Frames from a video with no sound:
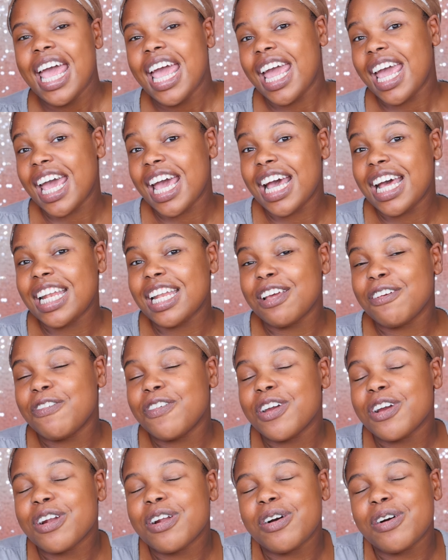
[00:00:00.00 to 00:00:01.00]
And if
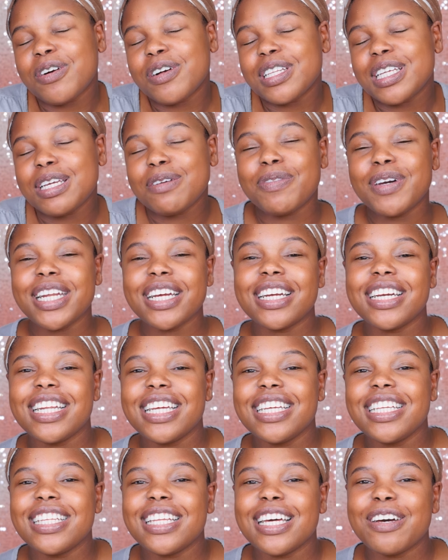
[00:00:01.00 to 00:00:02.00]
you're an oldie but a
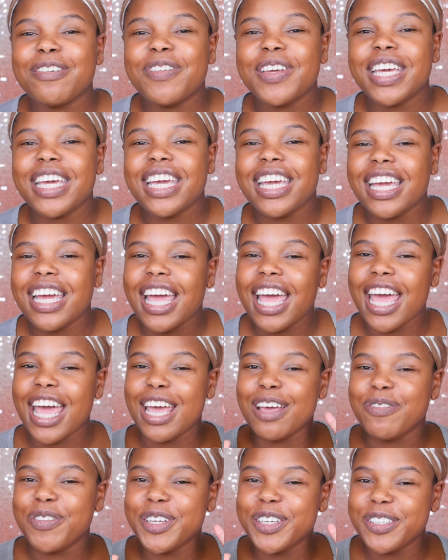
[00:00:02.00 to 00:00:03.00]
goodie subby,
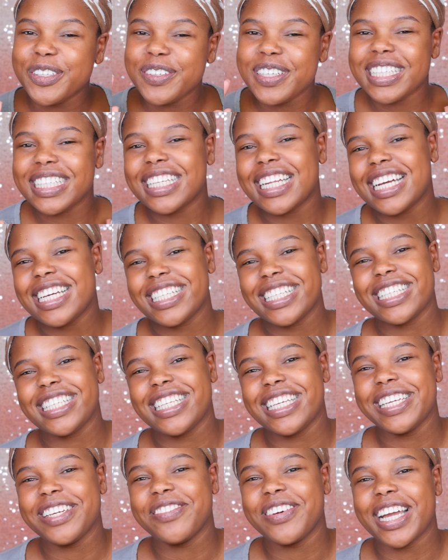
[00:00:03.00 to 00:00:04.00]
hey boo, it's nice to
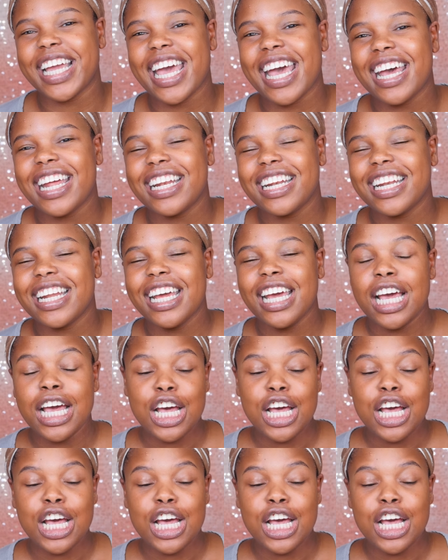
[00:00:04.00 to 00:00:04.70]
see you again.